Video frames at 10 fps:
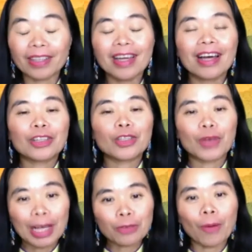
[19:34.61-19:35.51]
So that's
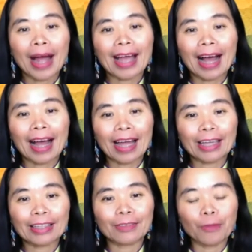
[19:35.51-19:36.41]
why I
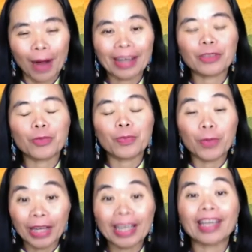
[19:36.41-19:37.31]
wanted to bring
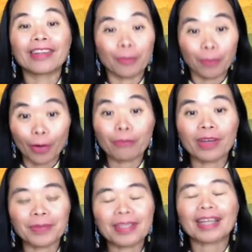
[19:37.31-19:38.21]
in the proverbs
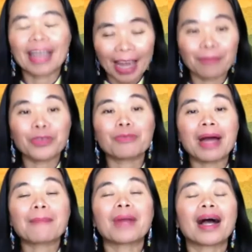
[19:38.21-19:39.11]
that came to my
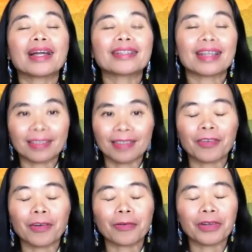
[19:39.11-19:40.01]
mind as I
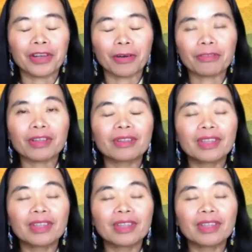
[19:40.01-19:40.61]
wrote the novel.